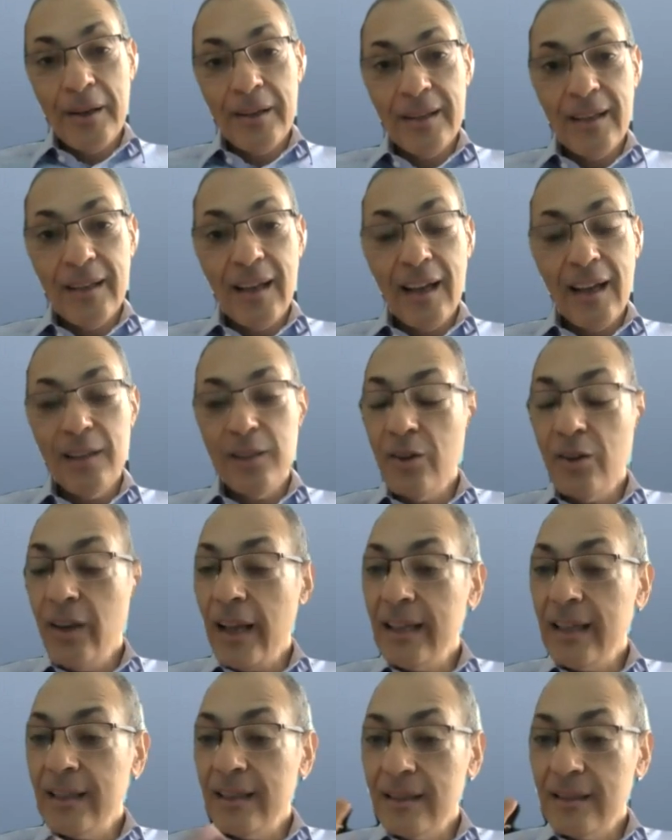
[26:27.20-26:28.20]
it. I don't
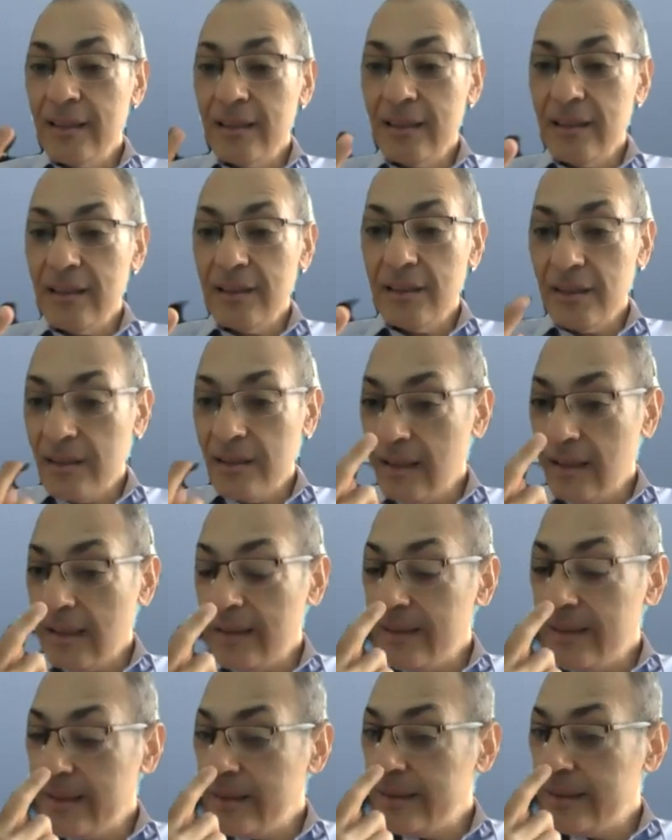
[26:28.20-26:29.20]
like
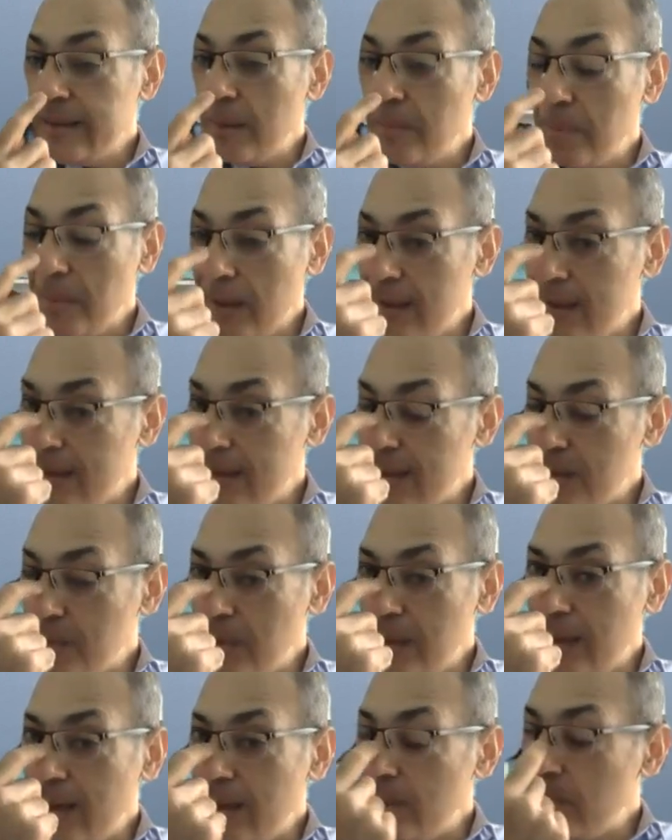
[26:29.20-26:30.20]
the tip and this
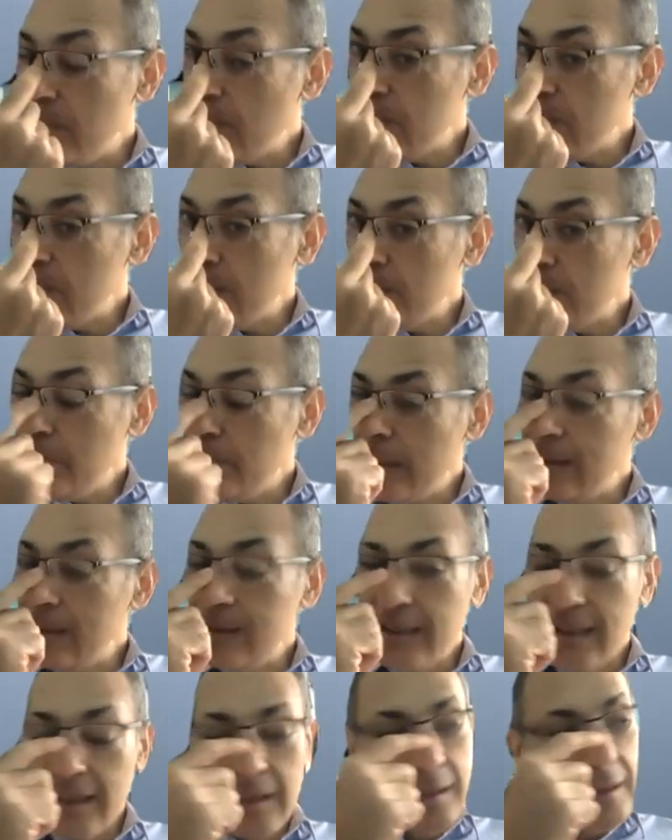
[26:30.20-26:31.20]
bit here because it's bent
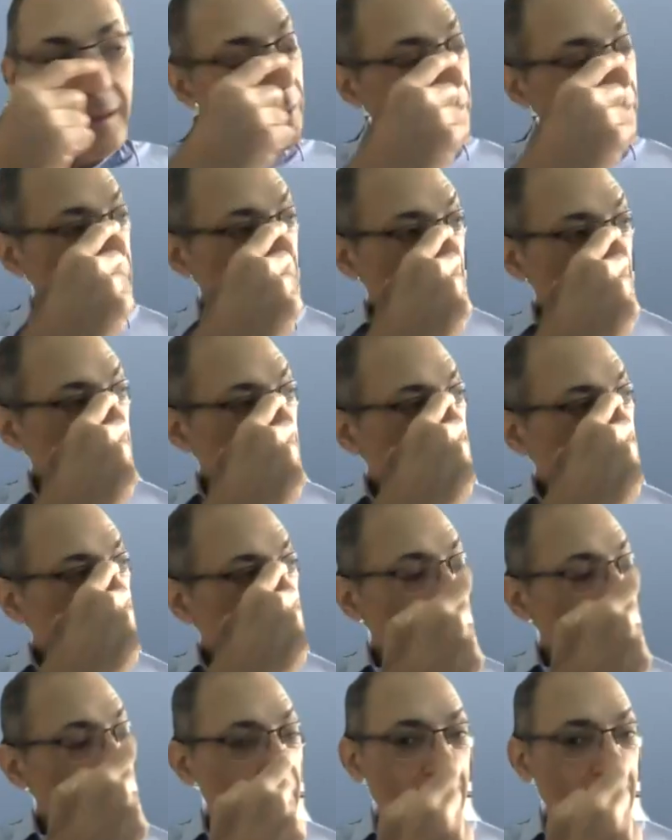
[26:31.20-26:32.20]
and my profile
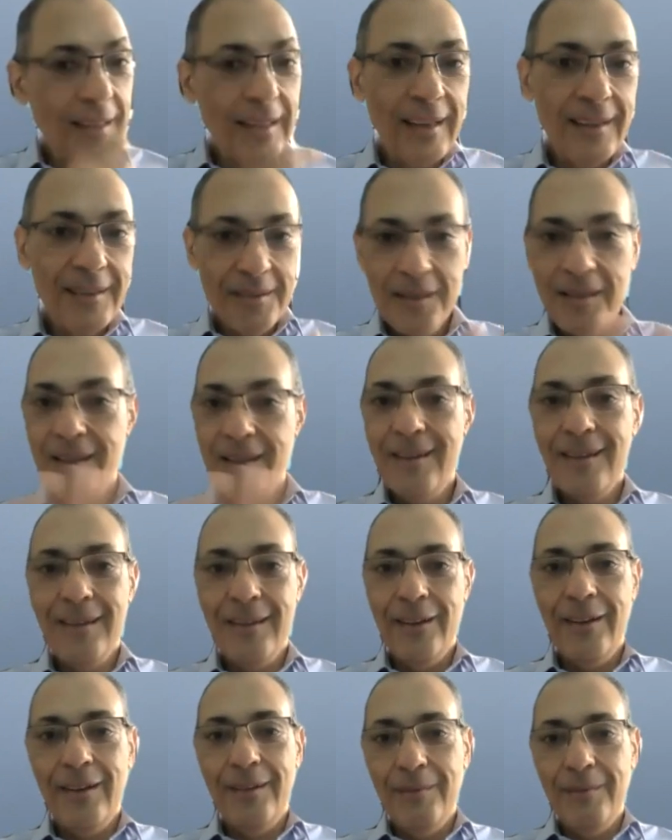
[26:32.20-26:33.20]
looks like that.
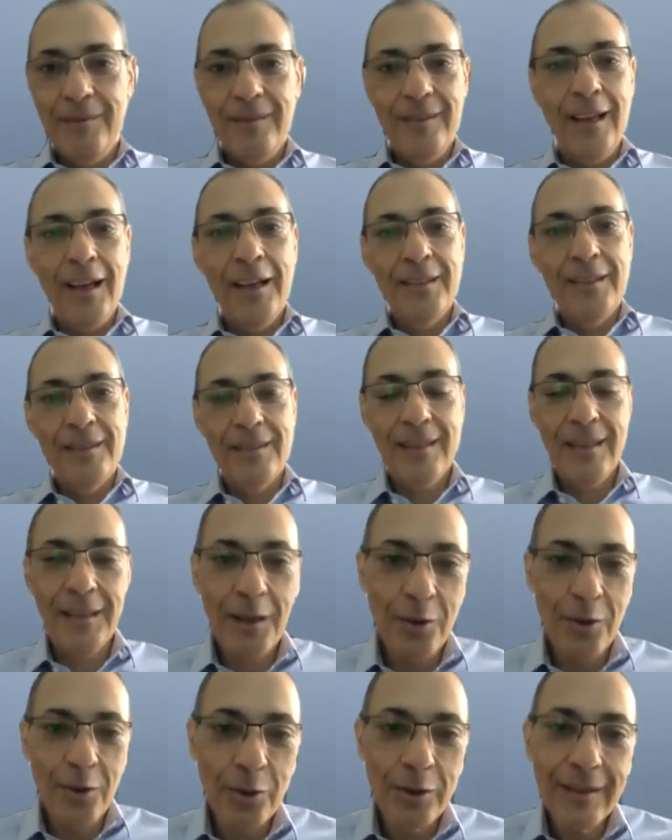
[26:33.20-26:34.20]
Nice. And I
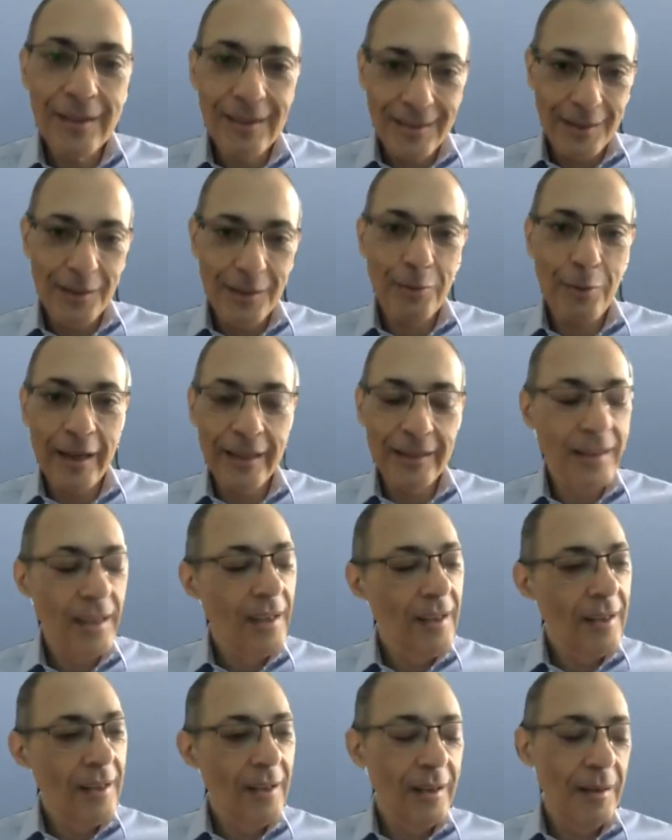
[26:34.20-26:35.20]
look, they're right.
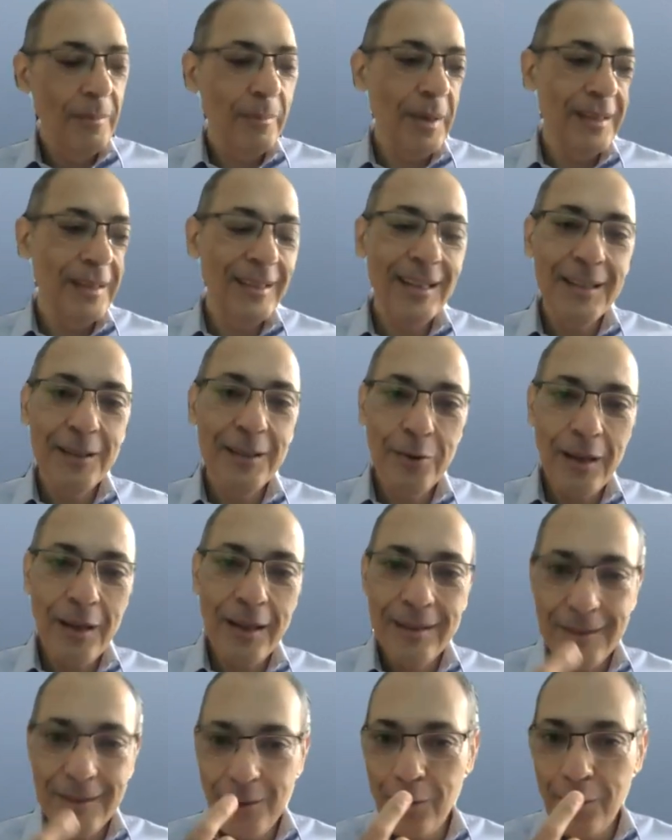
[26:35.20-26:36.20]
But then you
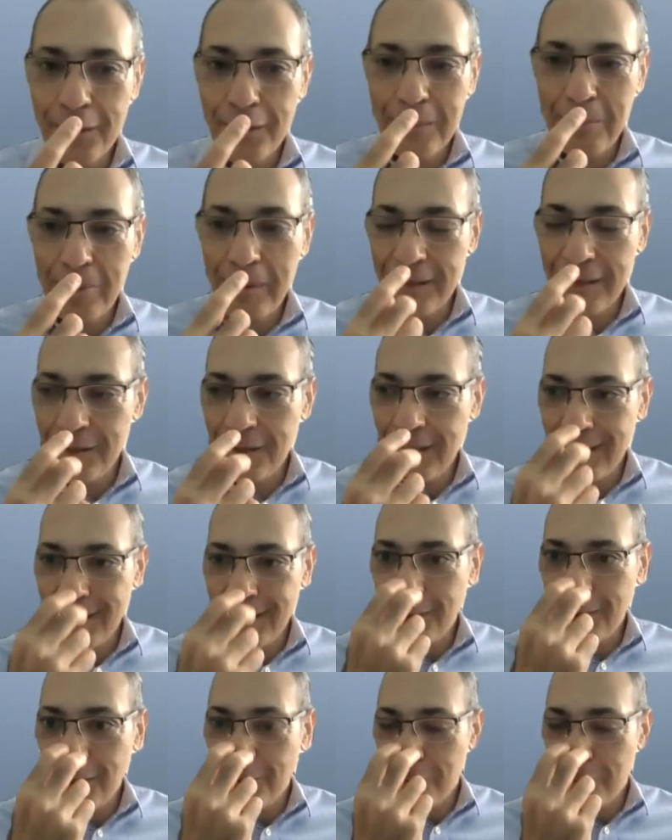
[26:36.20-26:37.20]
look at a patient and they
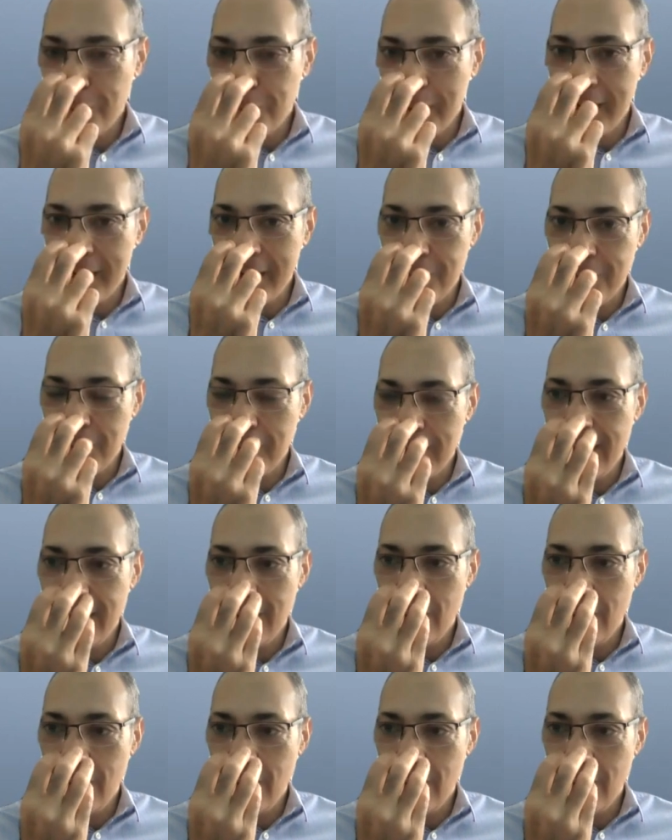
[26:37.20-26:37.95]
got really, really